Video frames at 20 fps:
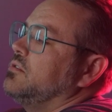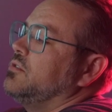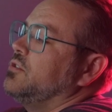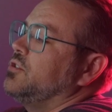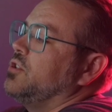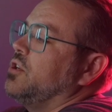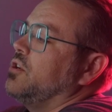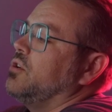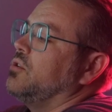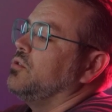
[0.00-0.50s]

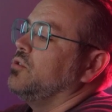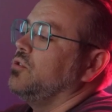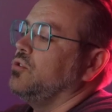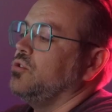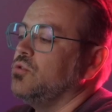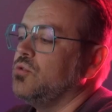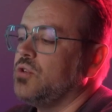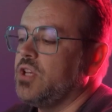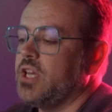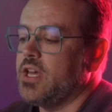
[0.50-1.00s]
So
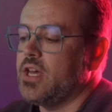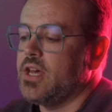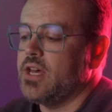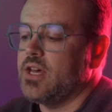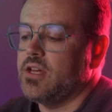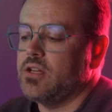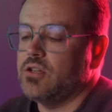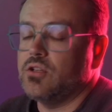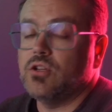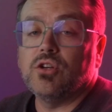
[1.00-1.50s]
you
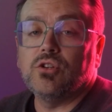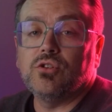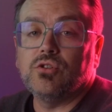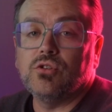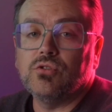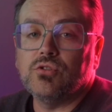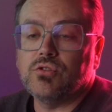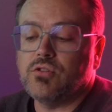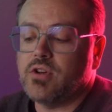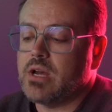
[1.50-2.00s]
can
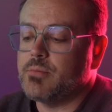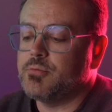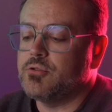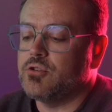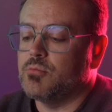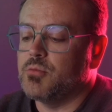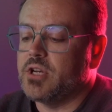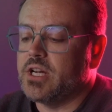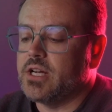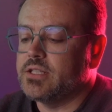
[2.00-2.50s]
choose your
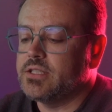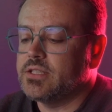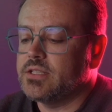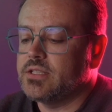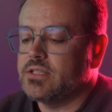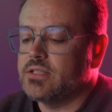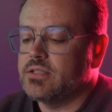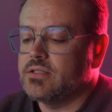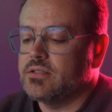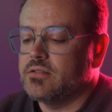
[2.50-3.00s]
aperture
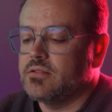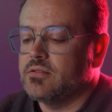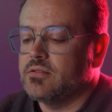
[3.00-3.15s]
masks.